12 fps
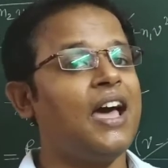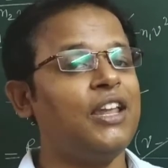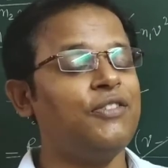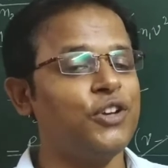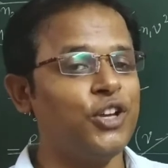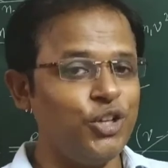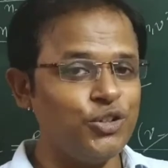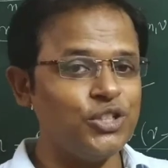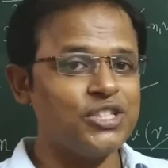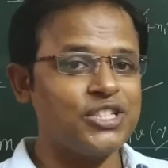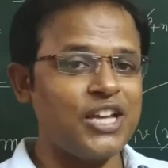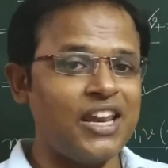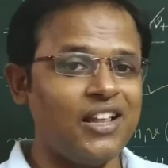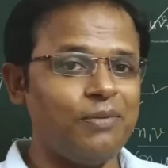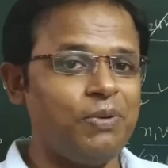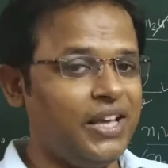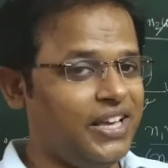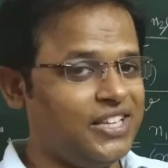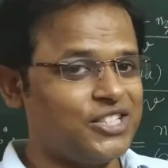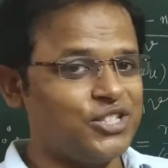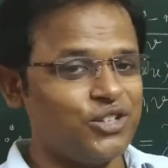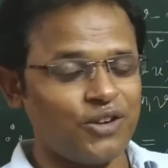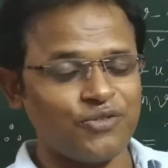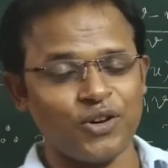And if you're new to this channel,
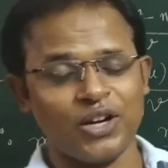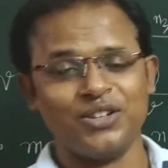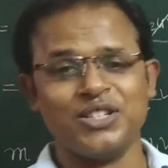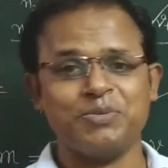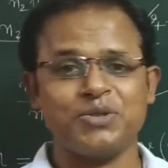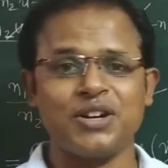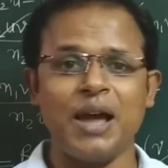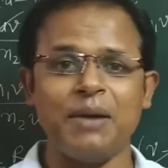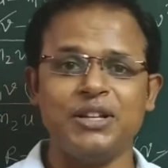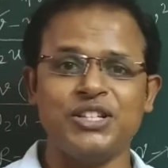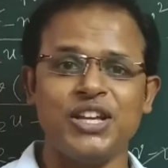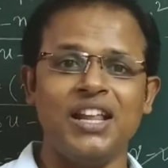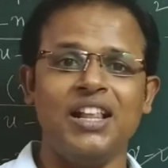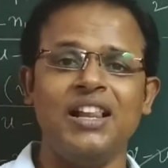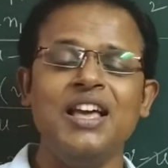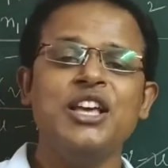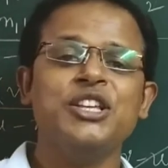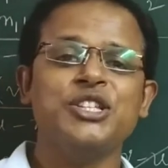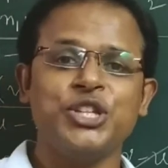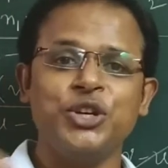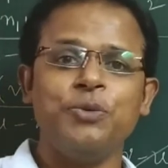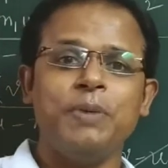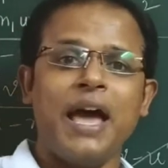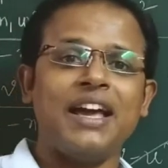please do not forget to subscribe my channel.
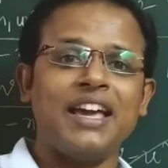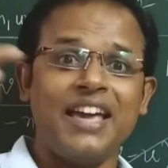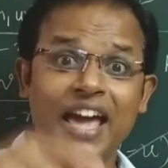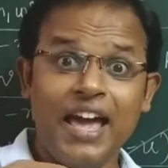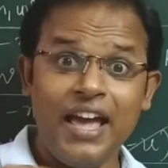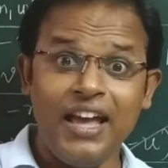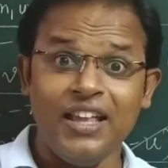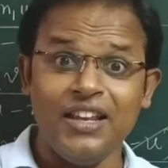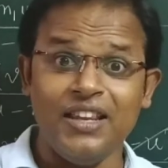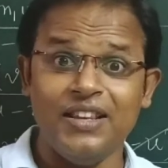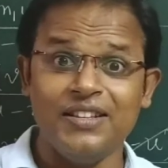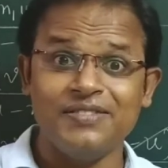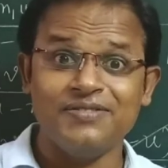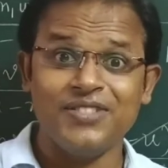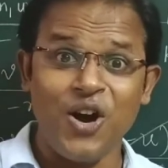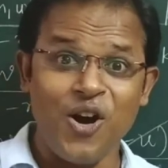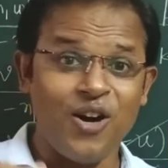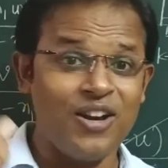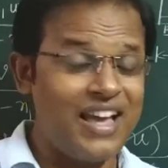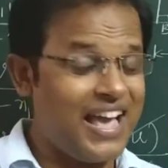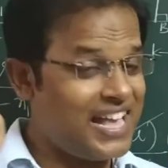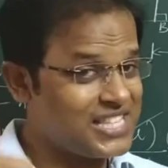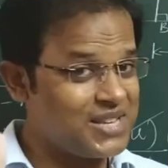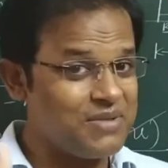See you back again
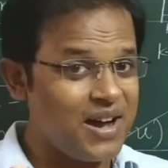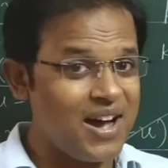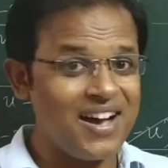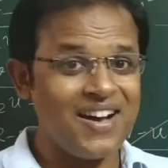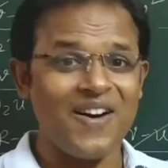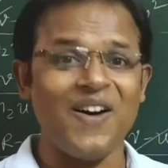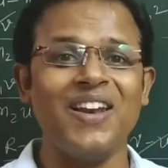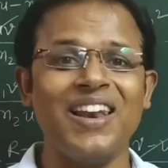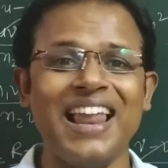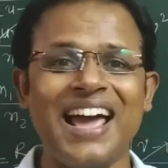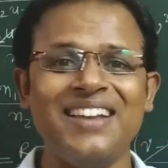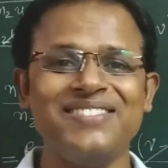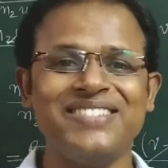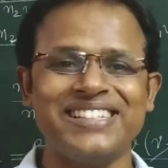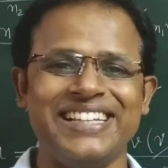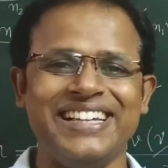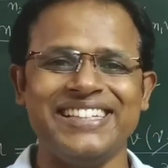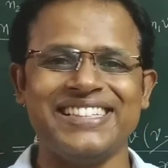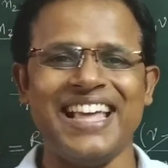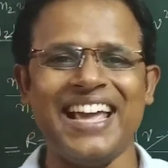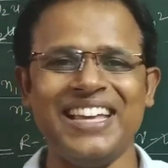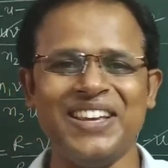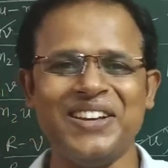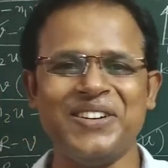on SMR Online Physics.
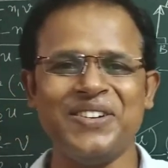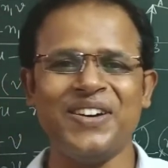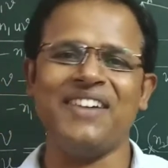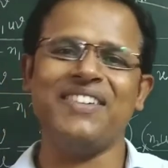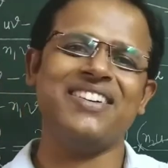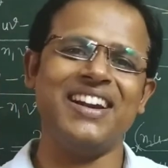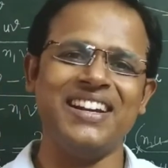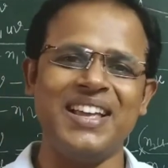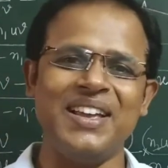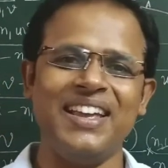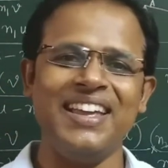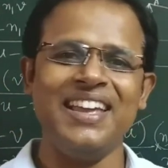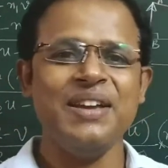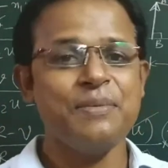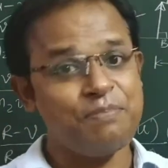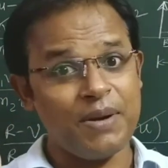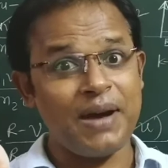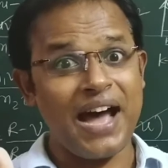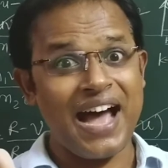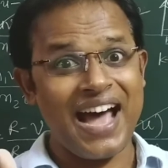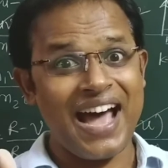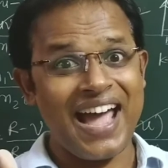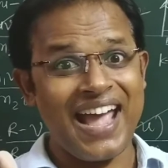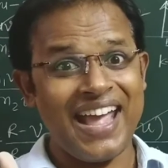Thank you. Have a great day.
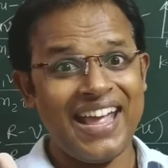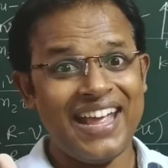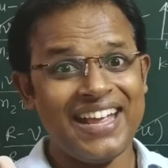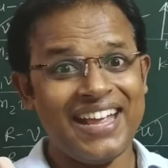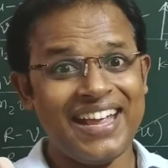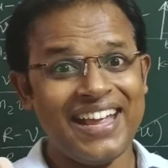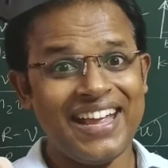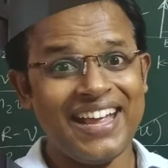Bye-bye.